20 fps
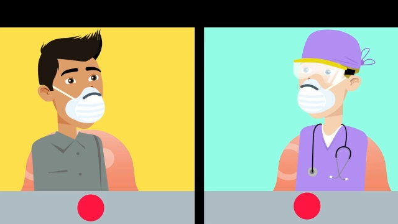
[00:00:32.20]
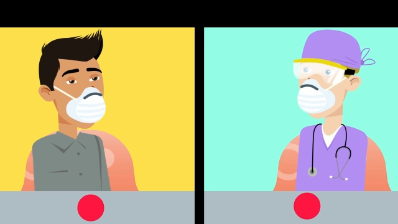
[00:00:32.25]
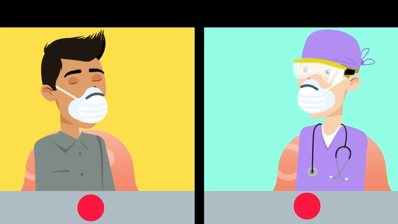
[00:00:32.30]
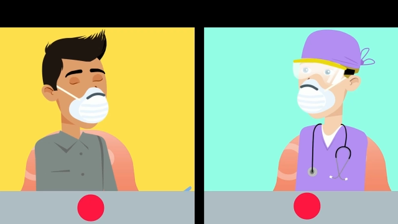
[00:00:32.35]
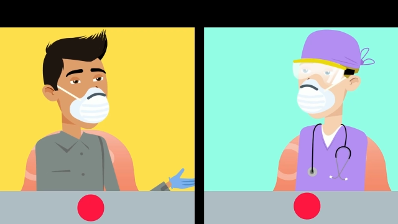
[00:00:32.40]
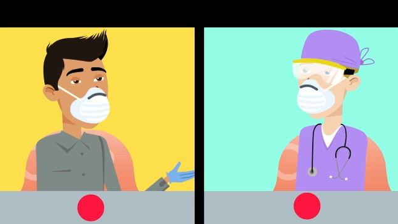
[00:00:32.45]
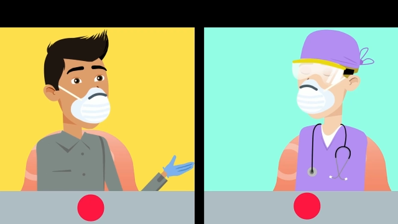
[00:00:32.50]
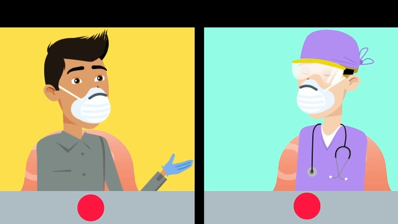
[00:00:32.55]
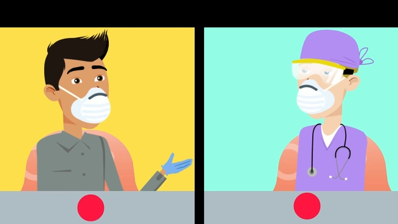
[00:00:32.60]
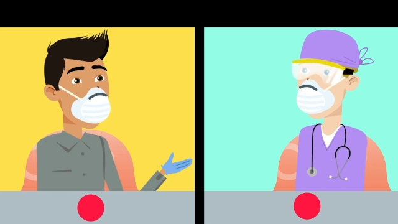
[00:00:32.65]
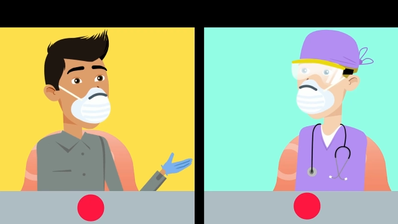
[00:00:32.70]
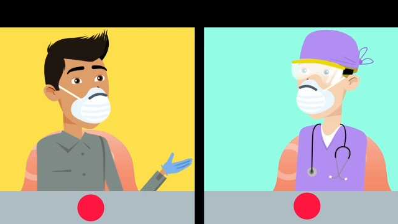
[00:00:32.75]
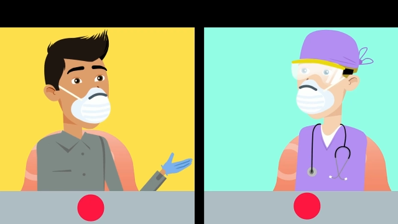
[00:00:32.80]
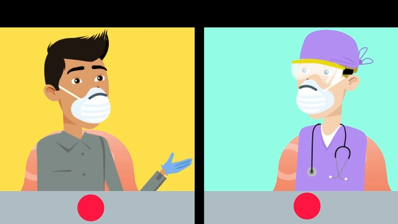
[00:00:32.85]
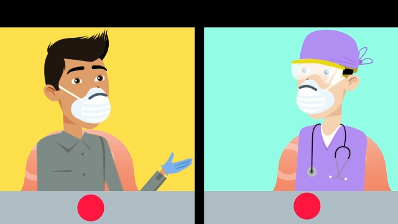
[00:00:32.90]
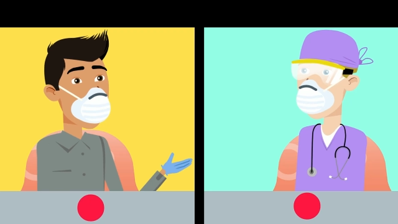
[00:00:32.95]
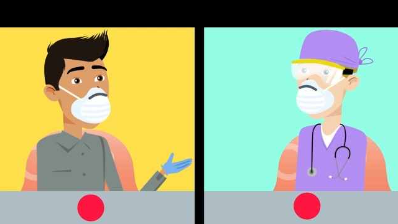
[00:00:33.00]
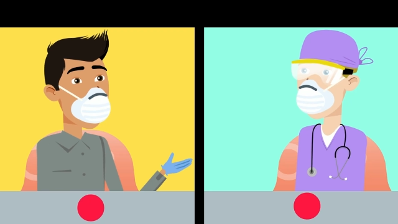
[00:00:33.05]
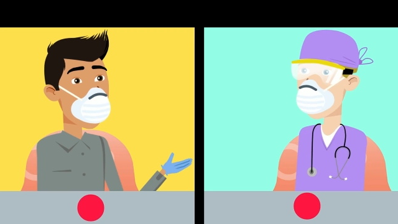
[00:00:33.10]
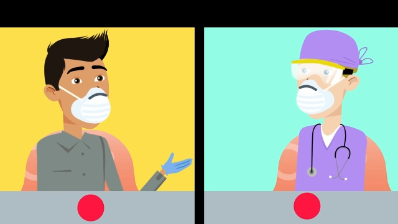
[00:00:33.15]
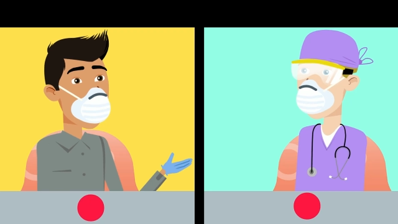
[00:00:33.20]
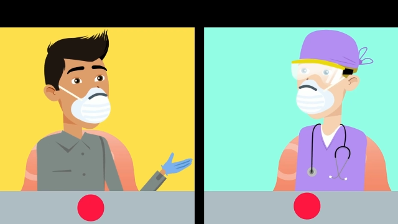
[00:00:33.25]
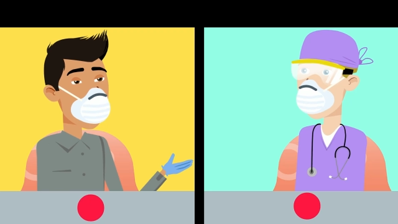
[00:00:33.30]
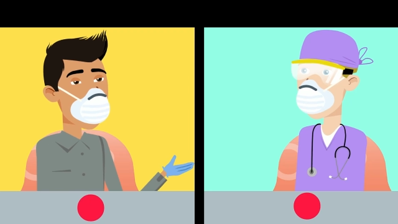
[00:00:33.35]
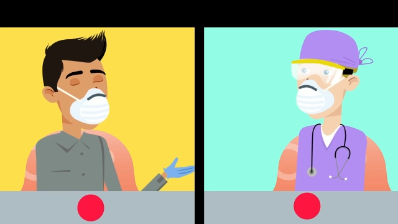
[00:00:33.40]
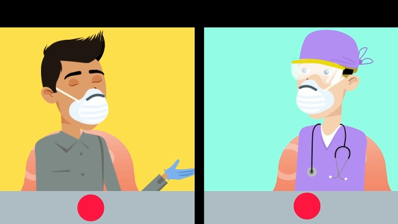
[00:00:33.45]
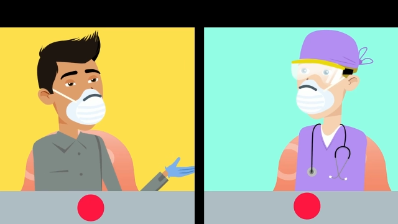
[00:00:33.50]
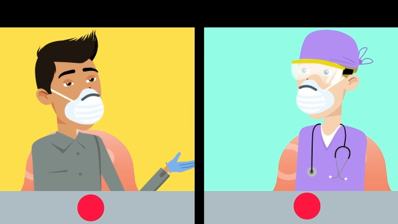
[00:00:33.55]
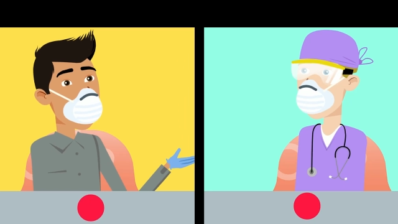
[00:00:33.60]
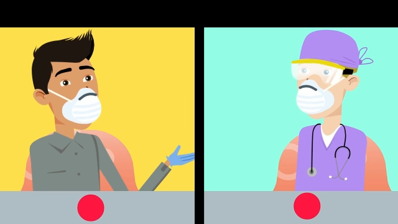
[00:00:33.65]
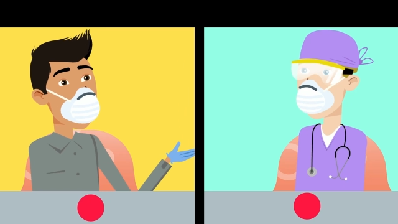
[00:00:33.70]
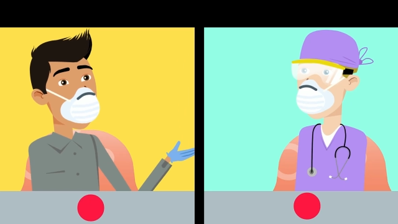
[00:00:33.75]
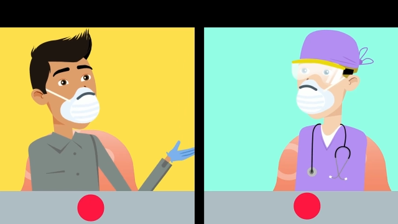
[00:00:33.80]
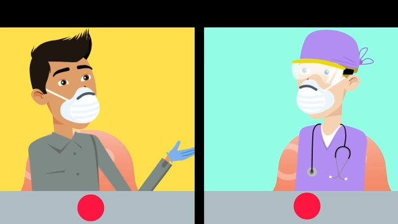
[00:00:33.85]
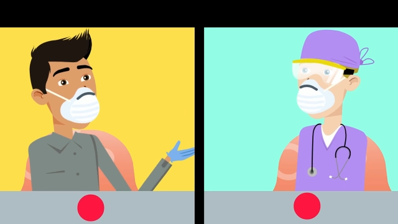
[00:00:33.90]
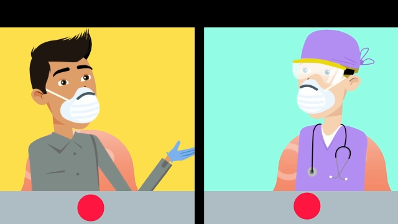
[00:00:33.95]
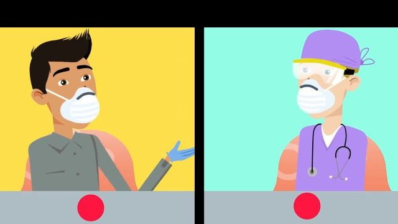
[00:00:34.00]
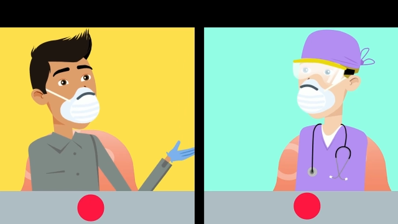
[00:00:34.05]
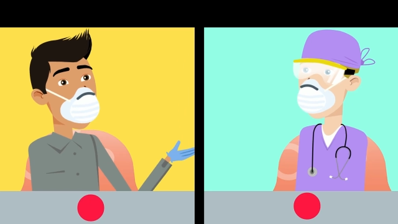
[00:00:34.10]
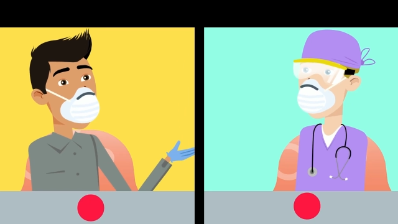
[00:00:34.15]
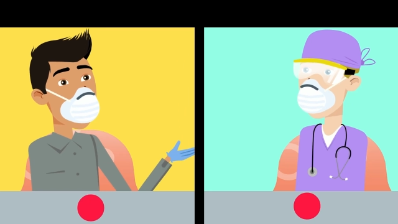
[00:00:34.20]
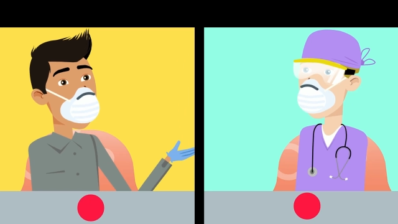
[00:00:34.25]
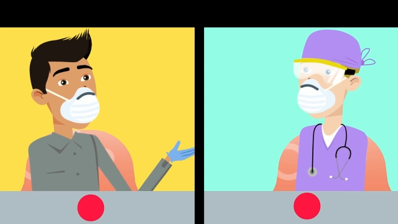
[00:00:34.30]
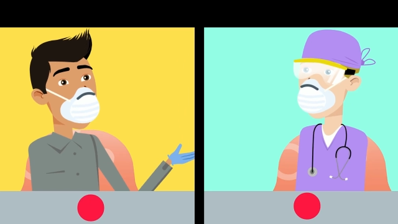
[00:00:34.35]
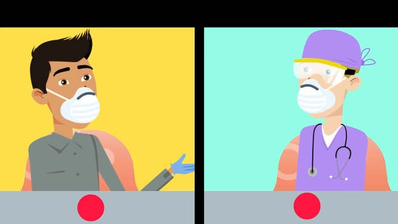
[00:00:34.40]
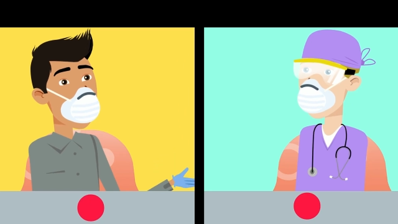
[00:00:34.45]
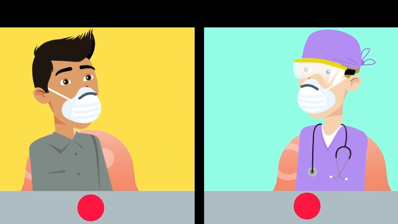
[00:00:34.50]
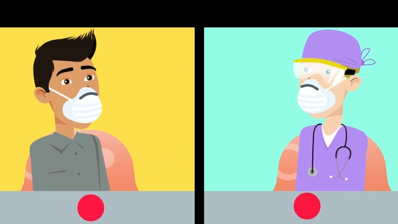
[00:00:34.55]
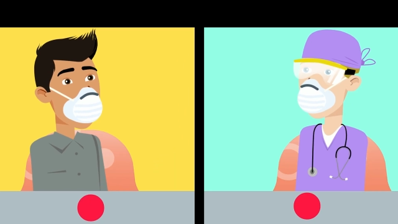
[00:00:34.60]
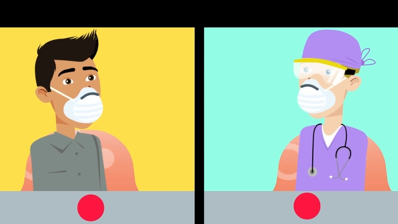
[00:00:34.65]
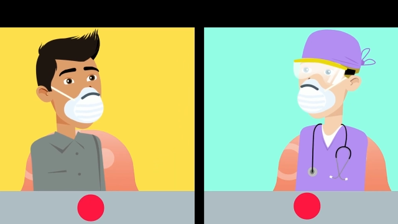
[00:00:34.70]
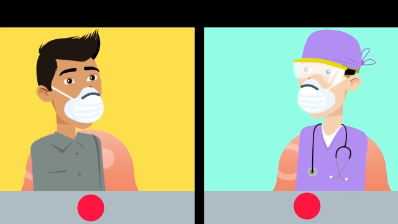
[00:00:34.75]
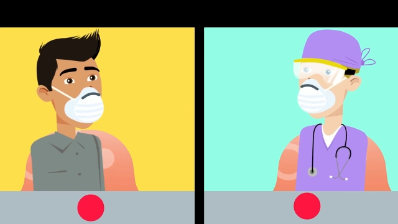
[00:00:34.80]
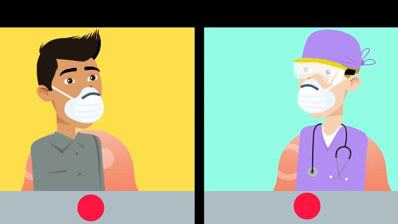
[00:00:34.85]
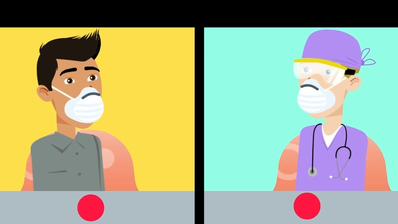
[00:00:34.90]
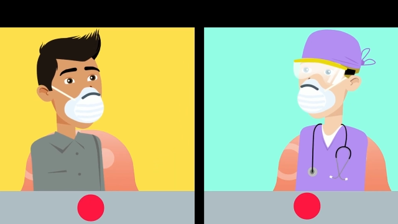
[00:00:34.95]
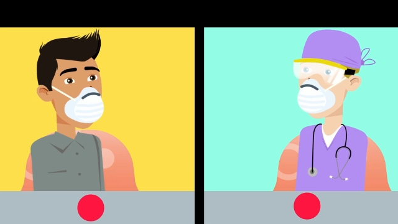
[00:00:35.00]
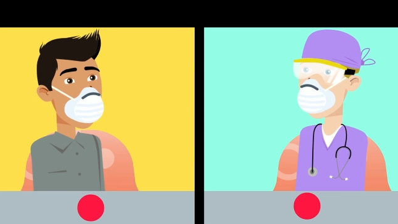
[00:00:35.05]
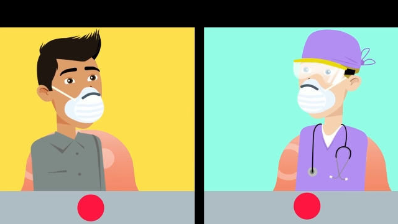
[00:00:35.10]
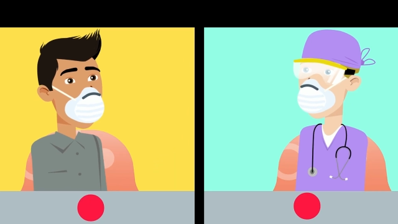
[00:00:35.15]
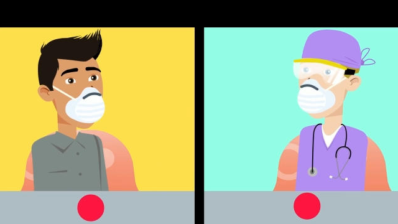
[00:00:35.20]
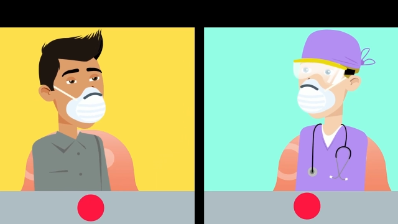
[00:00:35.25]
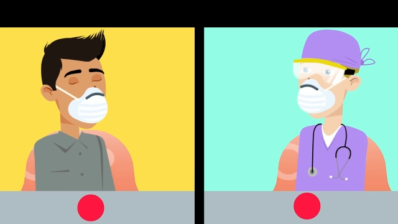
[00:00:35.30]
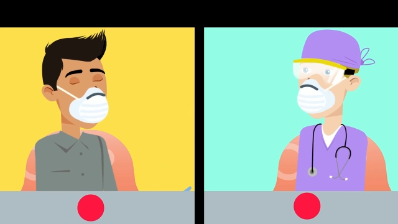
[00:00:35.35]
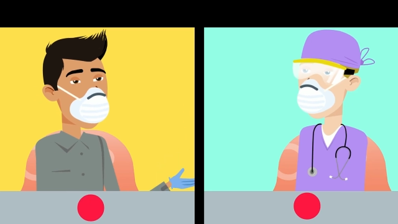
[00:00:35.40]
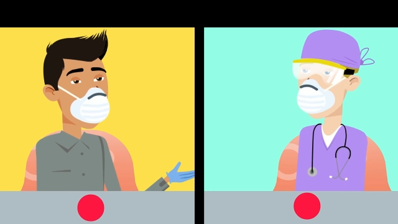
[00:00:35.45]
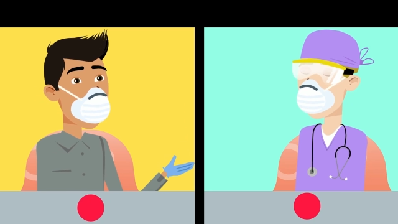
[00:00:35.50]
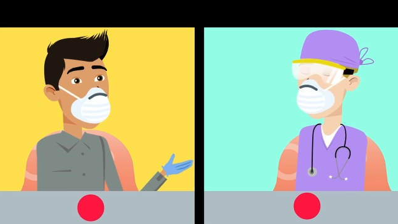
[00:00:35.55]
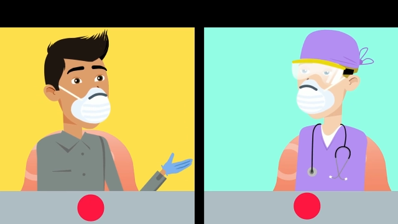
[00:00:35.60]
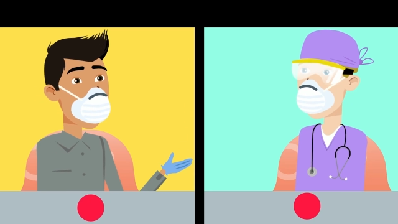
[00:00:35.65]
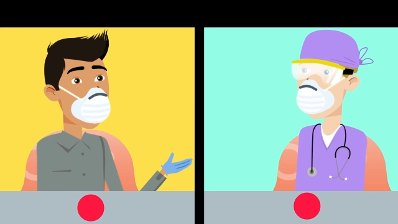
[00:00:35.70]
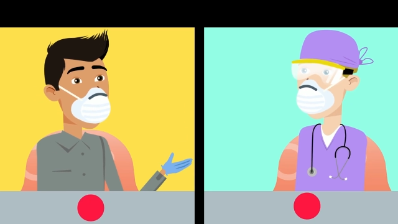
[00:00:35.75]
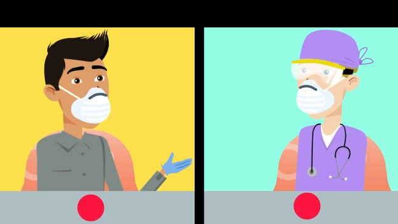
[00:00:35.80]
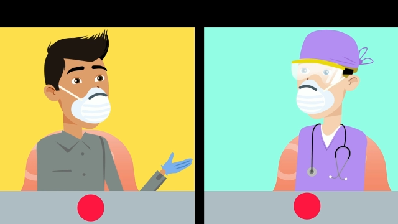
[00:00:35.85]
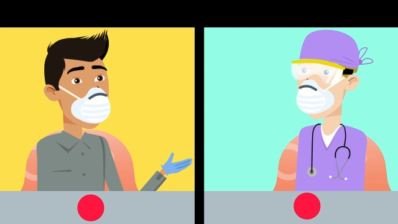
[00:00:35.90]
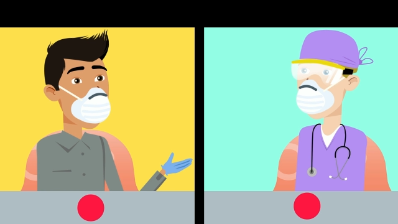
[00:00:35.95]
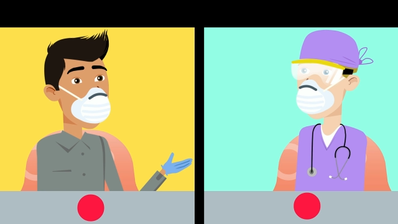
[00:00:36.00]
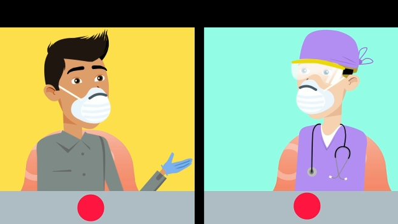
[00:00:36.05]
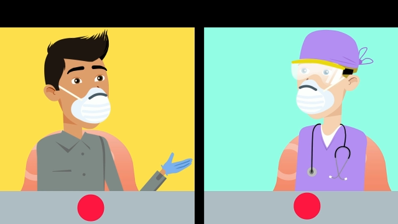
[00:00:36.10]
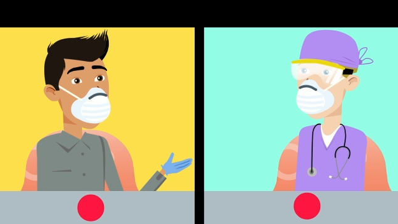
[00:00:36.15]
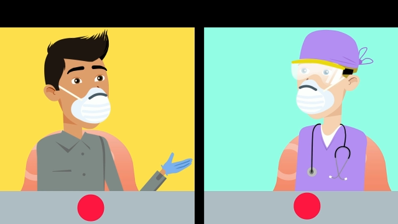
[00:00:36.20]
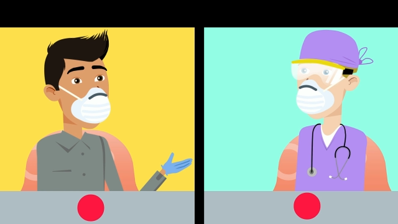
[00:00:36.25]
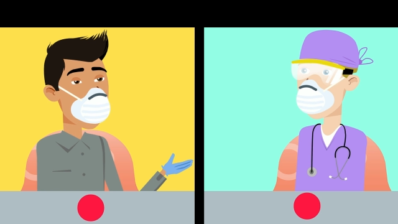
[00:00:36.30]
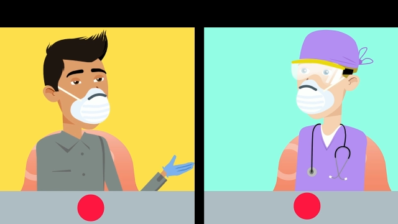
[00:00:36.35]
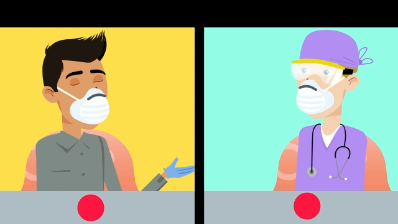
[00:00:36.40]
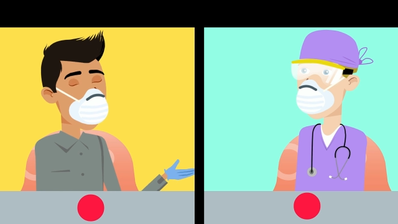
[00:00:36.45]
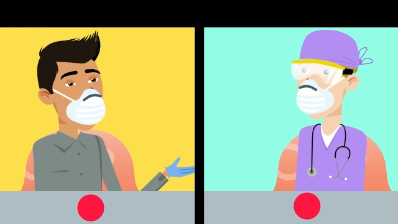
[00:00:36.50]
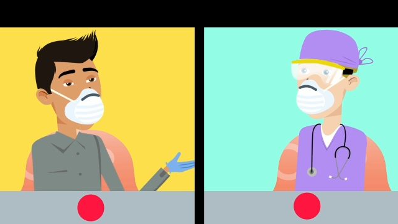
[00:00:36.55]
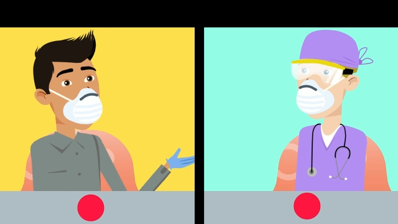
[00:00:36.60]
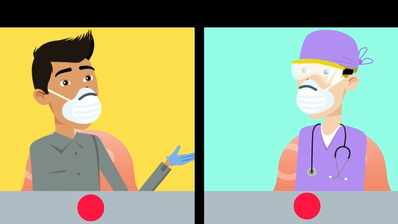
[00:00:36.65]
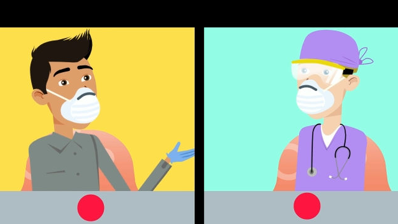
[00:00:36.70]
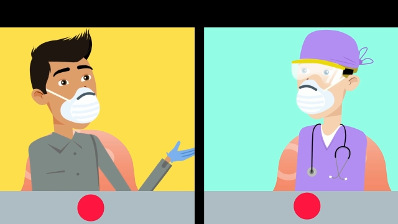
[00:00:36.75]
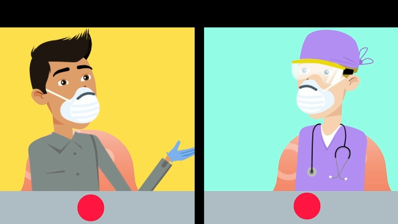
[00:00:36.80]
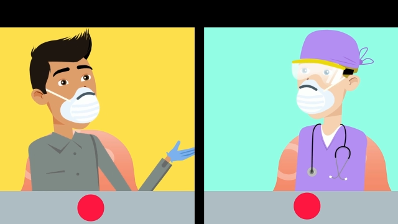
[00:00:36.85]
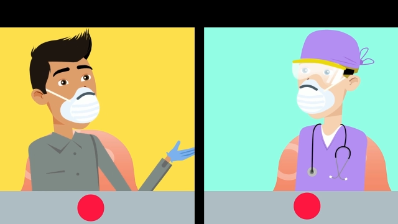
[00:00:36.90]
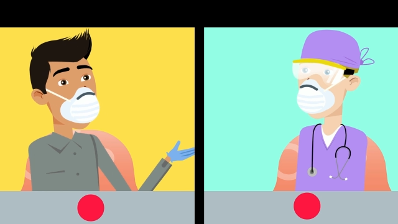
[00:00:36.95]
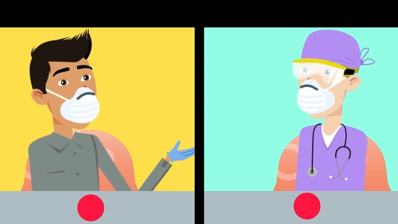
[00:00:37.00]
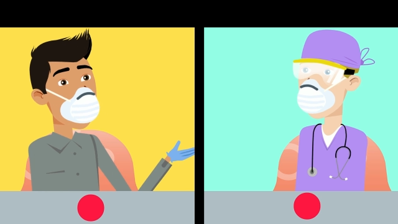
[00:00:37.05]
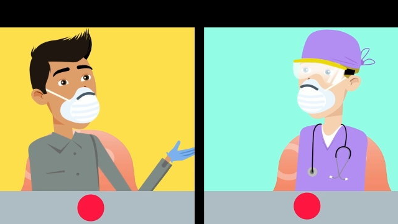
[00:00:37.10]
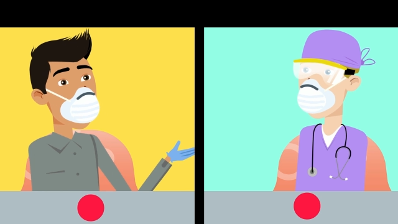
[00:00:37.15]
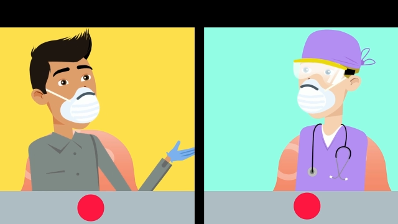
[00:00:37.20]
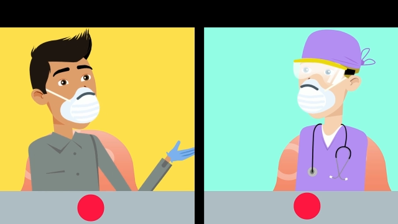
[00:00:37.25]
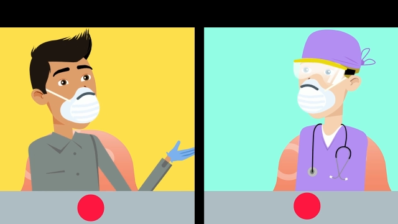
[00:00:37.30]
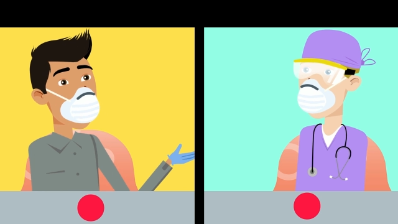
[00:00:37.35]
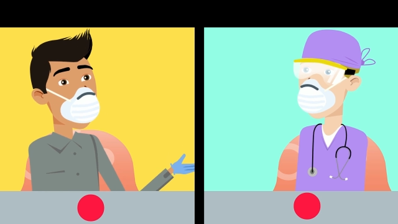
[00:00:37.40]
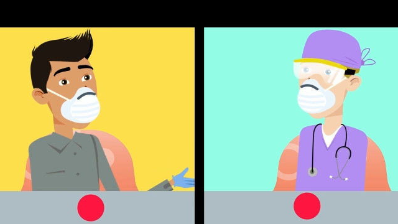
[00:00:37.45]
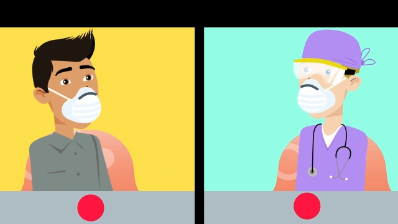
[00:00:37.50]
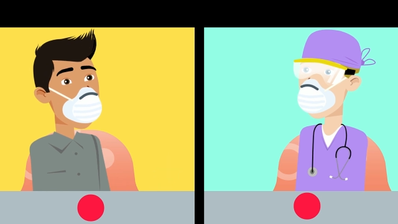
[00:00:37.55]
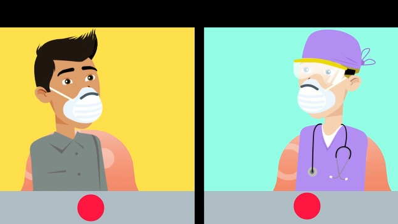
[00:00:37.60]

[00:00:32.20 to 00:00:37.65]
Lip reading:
[unreadable: no face in view]